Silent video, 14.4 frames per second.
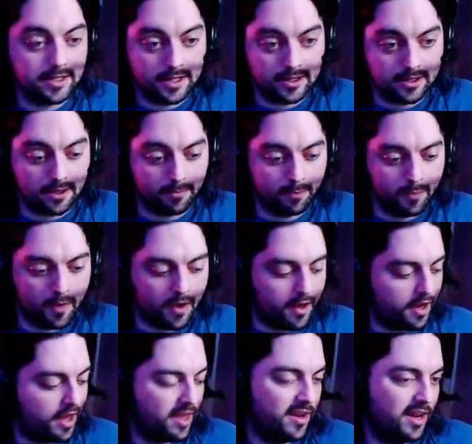system.
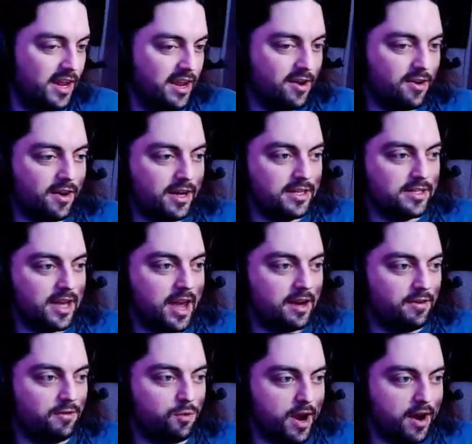And here is kind
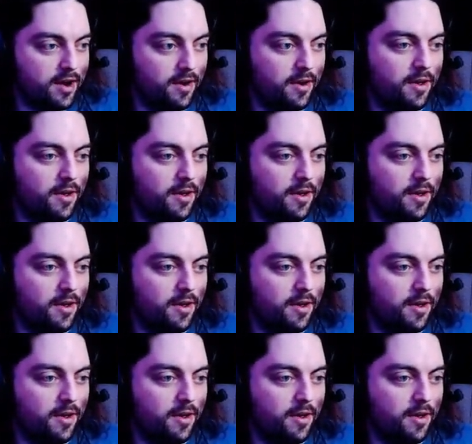of where,